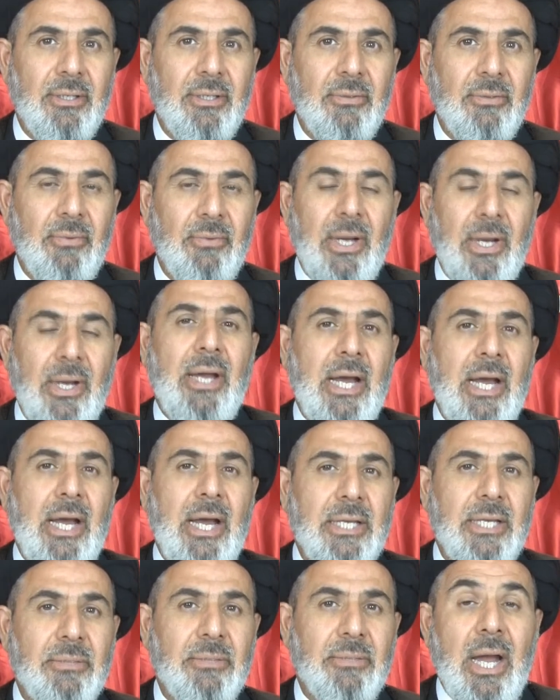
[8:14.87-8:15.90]
Why do you
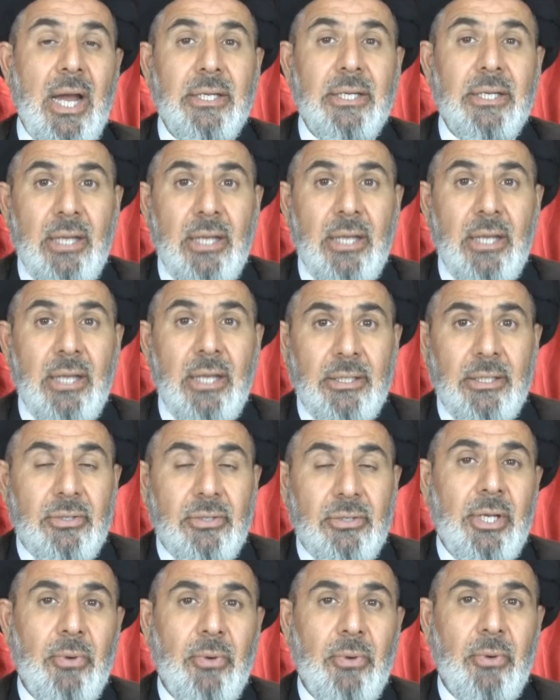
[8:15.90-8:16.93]
ask me? I said, it's
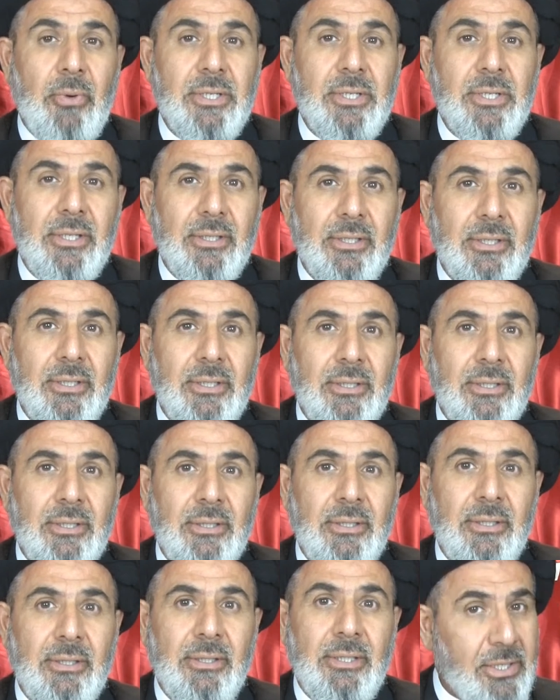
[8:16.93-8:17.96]
only a question.
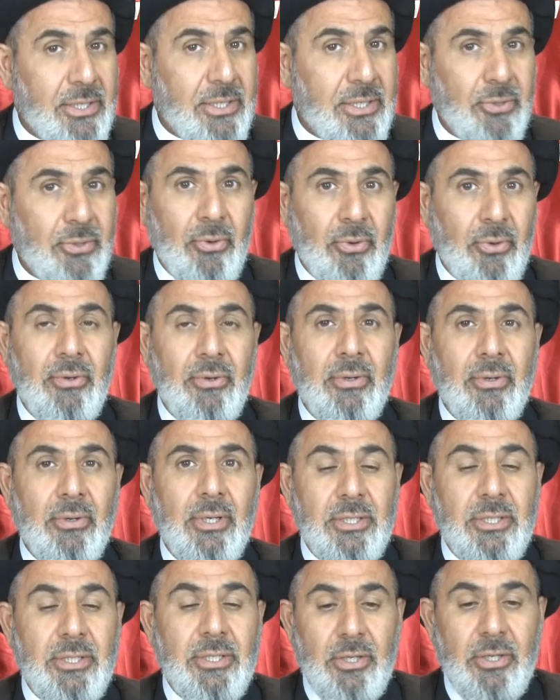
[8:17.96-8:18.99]
Yes or no?
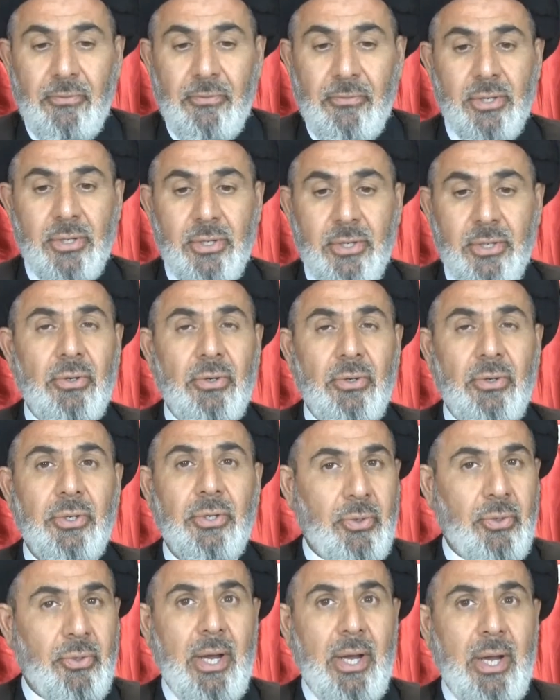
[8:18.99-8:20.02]
He said, of course no.
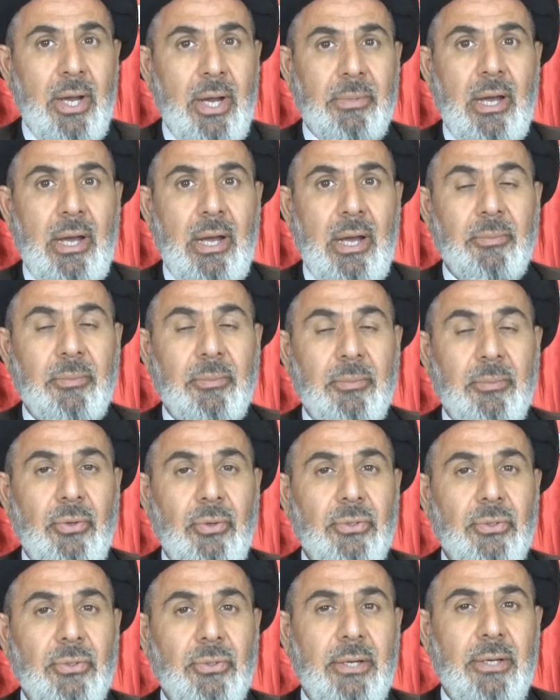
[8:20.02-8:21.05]
You know I'm going to
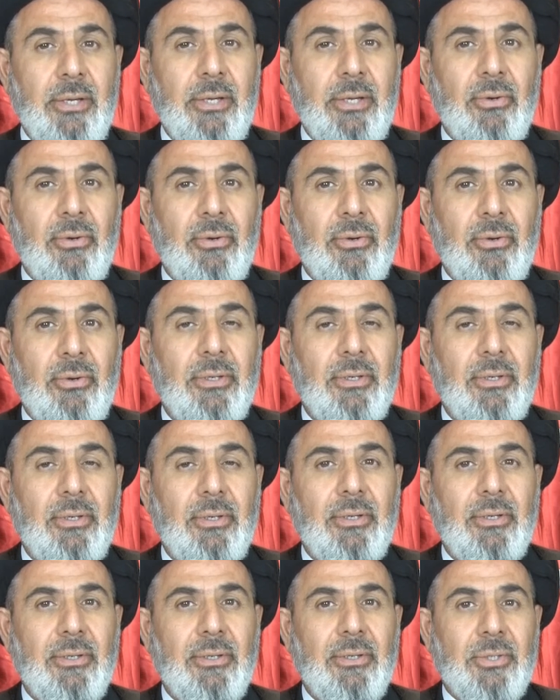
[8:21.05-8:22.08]
say no.
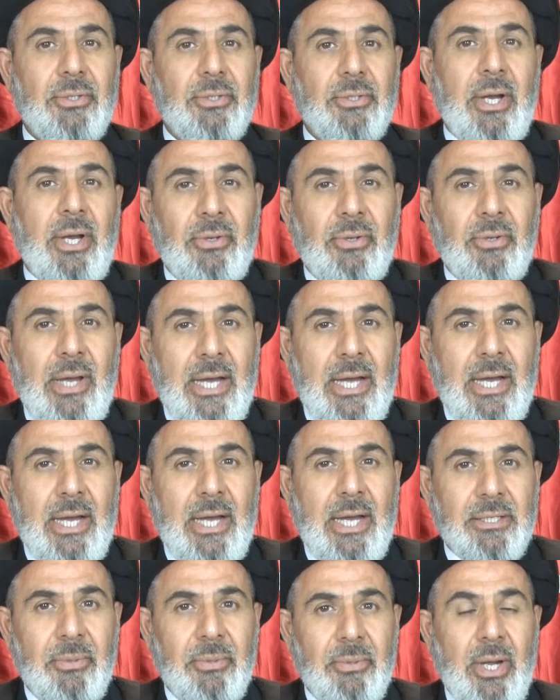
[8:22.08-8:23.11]
So why do you ask
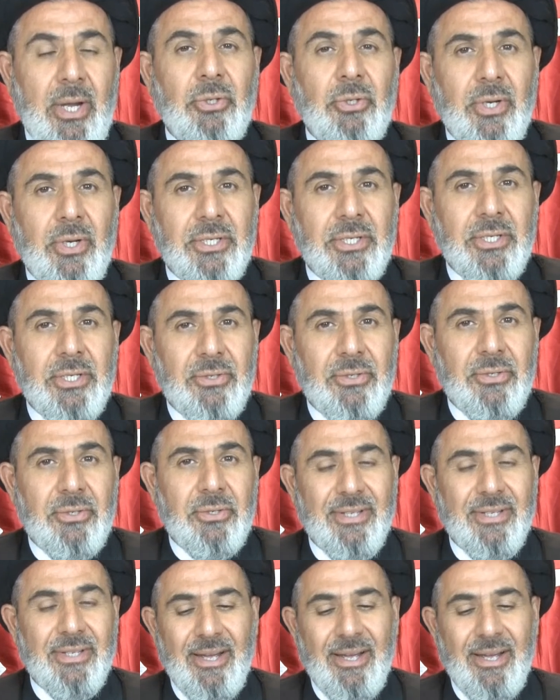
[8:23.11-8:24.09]
me? Why do you waste your time?